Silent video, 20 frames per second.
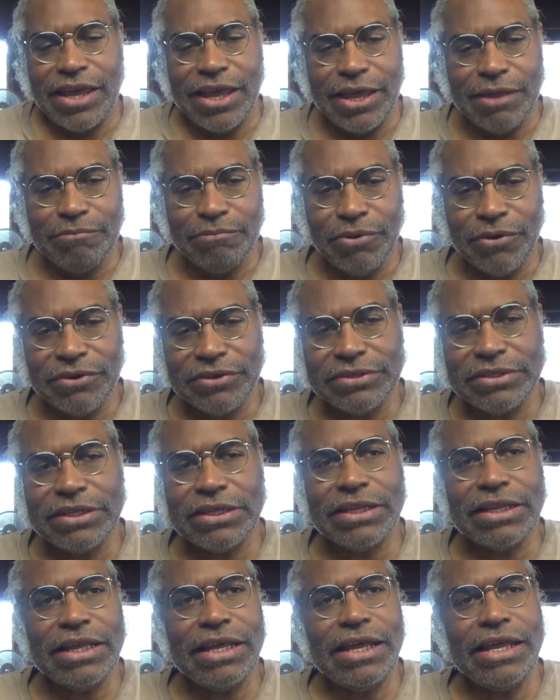And
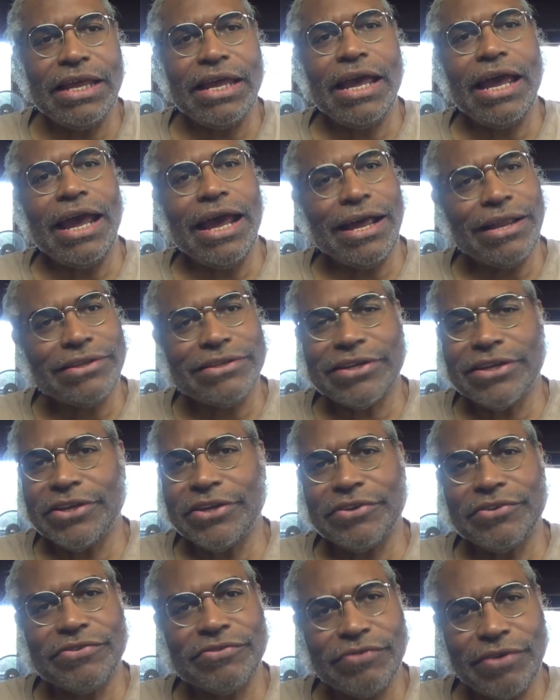personally, I'll tell
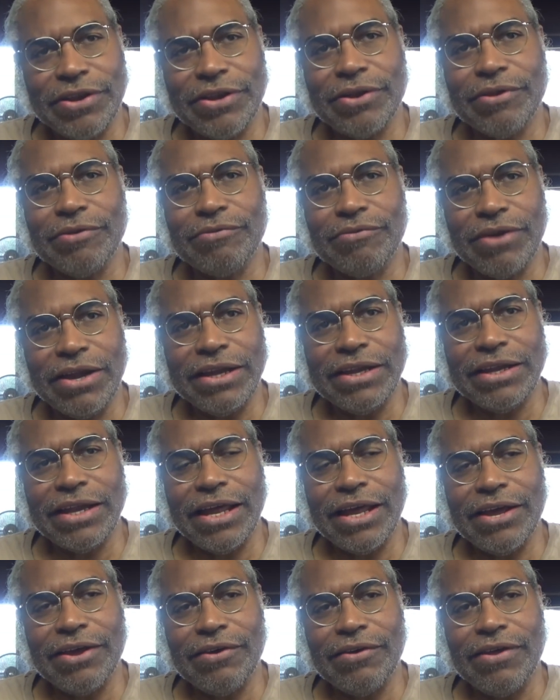you straight up right
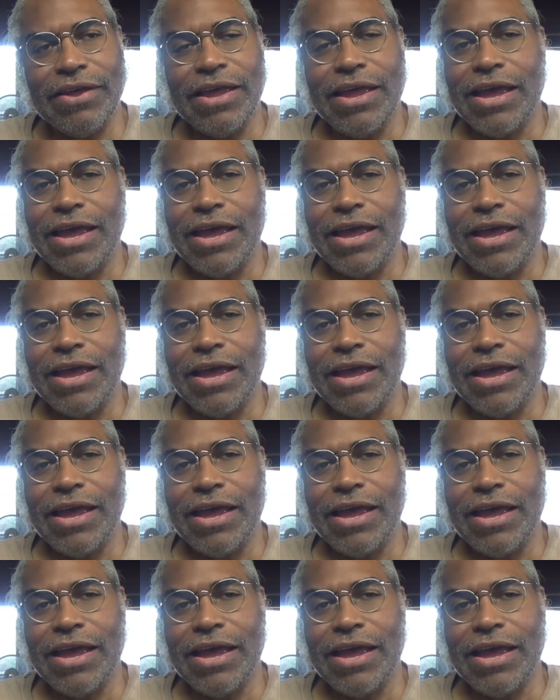now,